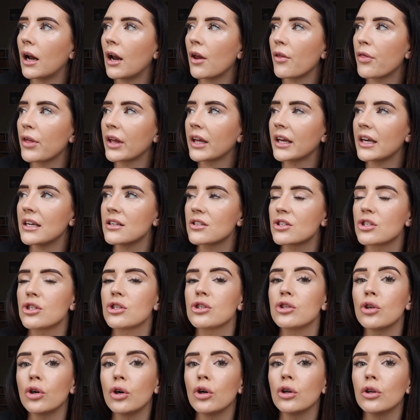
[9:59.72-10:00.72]
I think it's
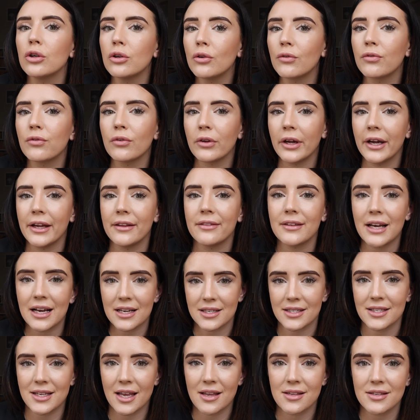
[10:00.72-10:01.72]
so lovely in
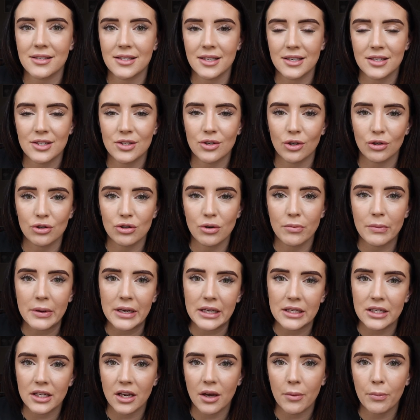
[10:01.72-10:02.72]
that sense, is social
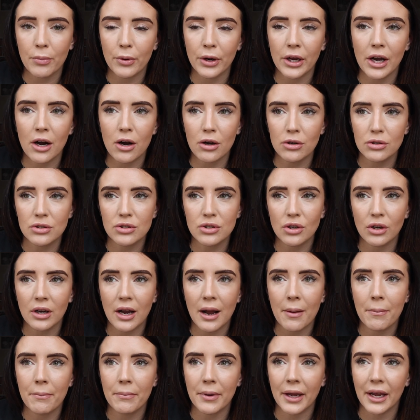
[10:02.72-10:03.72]
media, but it also
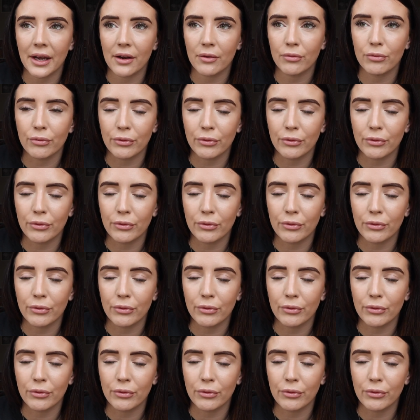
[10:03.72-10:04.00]
can be